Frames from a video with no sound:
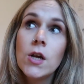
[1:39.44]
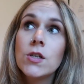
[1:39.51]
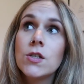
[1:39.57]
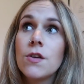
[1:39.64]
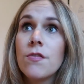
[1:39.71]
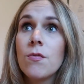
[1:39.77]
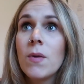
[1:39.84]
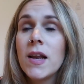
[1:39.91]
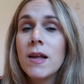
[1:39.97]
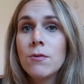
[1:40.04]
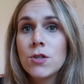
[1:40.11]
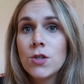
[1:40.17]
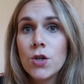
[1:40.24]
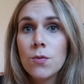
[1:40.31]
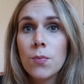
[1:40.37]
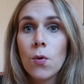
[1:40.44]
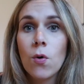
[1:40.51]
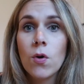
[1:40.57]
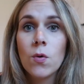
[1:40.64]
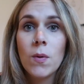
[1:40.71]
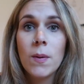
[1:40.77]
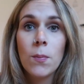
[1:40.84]
So from when he was
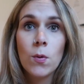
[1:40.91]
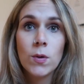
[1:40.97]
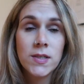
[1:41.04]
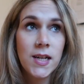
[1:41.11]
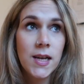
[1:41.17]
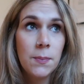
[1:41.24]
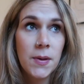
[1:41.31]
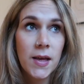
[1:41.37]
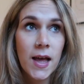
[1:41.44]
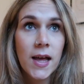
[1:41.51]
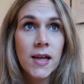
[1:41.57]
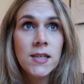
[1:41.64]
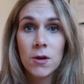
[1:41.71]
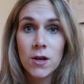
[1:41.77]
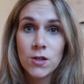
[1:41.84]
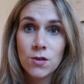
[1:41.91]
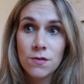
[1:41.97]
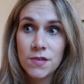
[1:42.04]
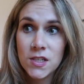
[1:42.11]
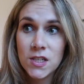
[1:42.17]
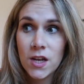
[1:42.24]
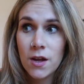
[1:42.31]
newborn, we bought a sleepy head. I'm gonna do a
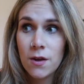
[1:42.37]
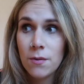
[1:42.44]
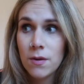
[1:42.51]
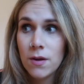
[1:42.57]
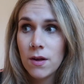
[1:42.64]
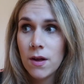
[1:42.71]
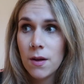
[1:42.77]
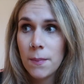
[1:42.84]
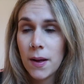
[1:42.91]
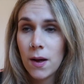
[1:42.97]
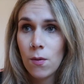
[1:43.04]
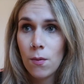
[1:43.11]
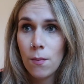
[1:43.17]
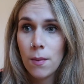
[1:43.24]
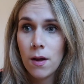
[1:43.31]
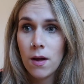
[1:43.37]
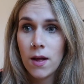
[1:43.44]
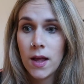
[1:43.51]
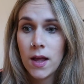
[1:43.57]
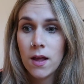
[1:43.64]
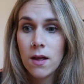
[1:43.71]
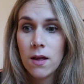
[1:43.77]
video about
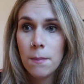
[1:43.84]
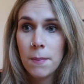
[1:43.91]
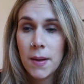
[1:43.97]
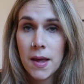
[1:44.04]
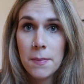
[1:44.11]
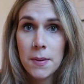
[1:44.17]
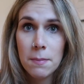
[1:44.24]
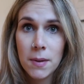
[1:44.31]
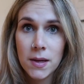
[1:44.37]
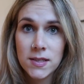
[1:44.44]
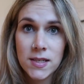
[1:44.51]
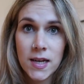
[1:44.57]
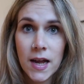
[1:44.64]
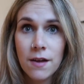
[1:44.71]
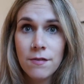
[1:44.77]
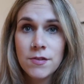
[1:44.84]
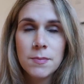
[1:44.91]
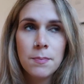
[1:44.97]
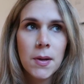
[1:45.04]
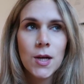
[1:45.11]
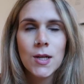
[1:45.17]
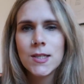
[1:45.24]
my baby must-haves,
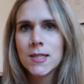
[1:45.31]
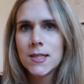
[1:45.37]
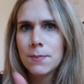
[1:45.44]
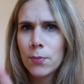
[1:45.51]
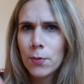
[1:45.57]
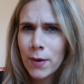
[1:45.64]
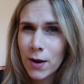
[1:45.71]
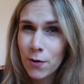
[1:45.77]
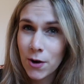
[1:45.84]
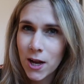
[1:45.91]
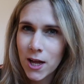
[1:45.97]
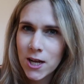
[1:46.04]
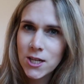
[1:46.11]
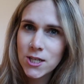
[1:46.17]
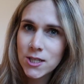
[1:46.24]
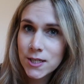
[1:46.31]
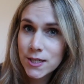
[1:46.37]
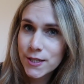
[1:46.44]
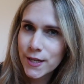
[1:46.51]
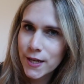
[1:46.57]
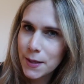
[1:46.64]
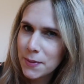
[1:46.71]
but spoiler alert,
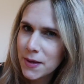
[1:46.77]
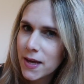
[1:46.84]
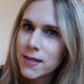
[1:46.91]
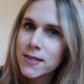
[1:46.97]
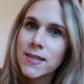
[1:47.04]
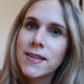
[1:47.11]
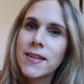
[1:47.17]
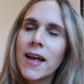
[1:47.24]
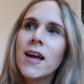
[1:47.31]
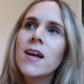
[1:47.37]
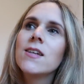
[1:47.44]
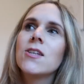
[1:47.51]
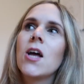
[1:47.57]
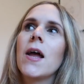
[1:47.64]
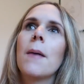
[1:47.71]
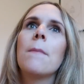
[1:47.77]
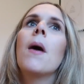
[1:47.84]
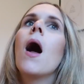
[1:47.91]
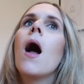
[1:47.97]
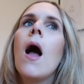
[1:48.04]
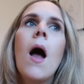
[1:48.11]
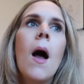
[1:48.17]
sleepy head is in there because I
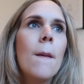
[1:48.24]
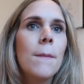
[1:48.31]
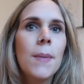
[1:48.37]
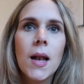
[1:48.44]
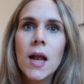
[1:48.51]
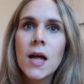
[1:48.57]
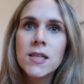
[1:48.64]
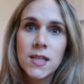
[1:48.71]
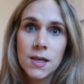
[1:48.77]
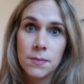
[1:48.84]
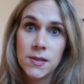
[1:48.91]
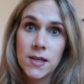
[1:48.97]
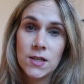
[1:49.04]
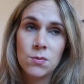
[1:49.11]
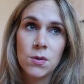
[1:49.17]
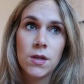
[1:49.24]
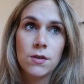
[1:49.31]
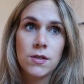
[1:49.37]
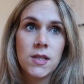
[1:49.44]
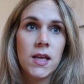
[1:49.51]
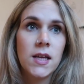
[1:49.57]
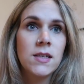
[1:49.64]
am bloody obsessed with
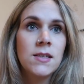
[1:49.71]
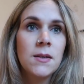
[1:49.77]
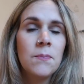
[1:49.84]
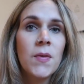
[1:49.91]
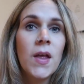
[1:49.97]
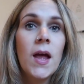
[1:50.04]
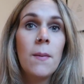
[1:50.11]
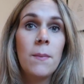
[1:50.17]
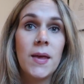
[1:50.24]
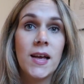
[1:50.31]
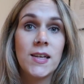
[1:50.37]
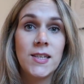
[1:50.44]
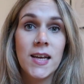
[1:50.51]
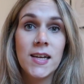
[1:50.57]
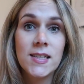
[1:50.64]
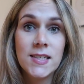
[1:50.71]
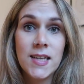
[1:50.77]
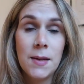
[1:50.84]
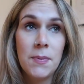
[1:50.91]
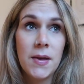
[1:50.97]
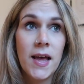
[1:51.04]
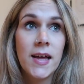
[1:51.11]
those things. But yes, he had a
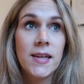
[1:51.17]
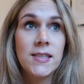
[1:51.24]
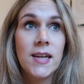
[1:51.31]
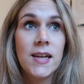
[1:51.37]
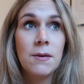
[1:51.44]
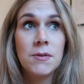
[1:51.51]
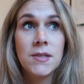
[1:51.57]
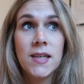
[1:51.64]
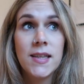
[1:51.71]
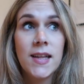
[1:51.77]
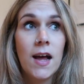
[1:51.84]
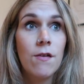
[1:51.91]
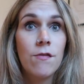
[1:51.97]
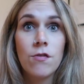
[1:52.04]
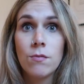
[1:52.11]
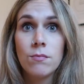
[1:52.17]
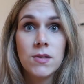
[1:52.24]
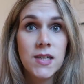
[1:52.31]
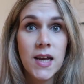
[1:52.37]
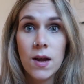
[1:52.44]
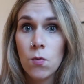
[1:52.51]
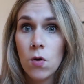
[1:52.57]
sleepy head and he was in that from
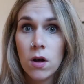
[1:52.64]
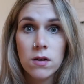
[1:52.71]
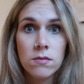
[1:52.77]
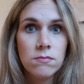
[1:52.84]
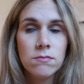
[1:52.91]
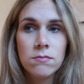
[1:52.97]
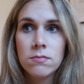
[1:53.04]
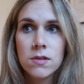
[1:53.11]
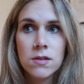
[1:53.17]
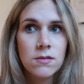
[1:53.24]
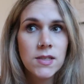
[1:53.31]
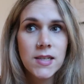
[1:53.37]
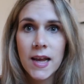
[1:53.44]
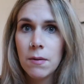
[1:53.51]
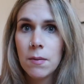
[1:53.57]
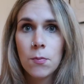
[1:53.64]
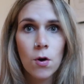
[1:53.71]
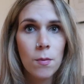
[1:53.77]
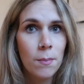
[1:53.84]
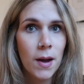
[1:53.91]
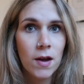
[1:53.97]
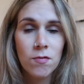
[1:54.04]
day one. The day we
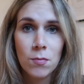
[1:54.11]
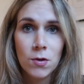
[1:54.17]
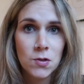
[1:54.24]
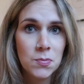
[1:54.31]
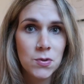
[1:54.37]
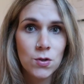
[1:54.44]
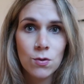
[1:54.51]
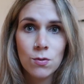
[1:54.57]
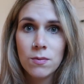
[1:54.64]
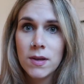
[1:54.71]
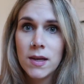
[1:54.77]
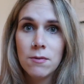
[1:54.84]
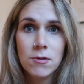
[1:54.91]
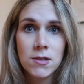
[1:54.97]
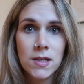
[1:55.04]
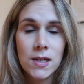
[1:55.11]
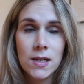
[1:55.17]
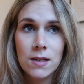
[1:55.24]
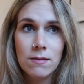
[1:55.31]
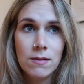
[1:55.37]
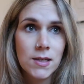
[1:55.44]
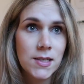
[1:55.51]
brought him back from hospital, he was
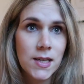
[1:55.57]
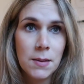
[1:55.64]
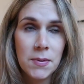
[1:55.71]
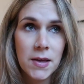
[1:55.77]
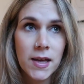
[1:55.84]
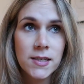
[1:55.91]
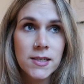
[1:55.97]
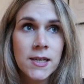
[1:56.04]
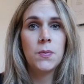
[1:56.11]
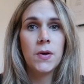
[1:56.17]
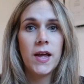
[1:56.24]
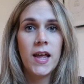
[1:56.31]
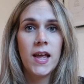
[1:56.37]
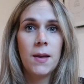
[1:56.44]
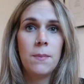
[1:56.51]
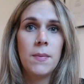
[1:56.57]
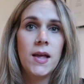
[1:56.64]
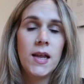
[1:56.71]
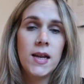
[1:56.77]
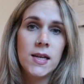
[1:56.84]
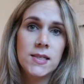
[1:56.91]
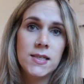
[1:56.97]
in a sleepy head. We put him
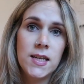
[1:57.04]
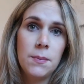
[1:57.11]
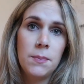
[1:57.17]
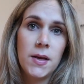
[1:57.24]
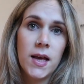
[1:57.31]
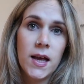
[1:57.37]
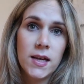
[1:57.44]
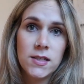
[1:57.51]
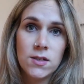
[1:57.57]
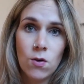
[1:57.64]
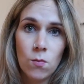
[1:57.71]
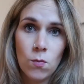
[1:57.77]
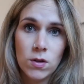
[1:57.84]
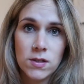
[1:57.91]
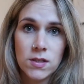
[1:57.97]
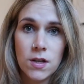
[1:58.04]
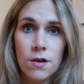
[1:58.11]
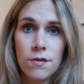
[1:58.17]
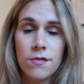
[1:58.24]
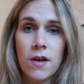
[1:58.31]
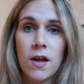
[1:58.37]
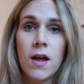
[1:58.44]
in his sleepy head on one
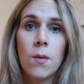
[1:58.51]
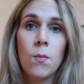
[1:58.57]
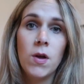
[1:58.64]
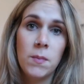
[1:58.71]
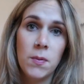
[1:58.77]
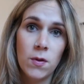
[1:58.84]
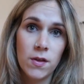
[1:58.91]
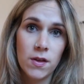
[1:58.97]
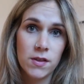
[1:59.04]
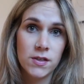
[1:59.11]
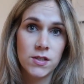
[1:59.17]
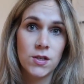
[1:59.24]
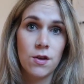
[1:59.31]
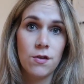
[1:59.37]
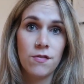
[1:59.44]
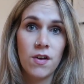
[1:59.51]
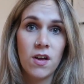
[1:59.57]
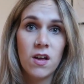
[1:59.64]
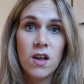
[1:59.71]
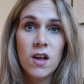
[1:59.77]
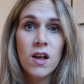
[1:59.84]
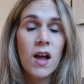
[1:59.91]
sofa and we'd be on the other
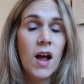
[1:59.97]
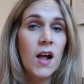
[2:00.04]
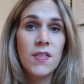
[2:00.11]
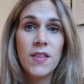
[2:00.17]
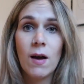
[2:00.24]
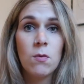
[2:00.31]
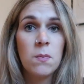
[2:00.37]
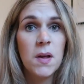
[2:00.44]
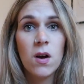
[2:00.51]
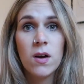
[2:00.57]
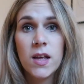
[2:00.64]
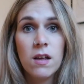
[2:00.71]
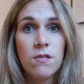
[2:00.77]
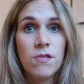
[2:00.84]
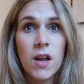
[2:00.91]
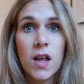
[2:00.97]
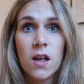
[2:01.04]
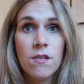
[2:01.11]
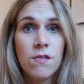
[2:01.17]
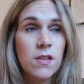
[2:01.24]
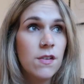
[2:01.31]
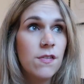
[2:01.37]
sofa, and that would be our
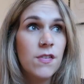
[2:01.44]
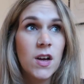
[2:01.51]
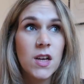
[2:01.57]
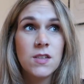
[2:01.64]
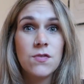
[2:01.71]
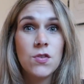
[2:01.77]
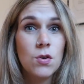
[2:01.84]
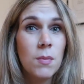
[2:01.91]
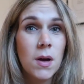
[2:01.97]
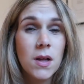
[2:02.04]
evening for the first few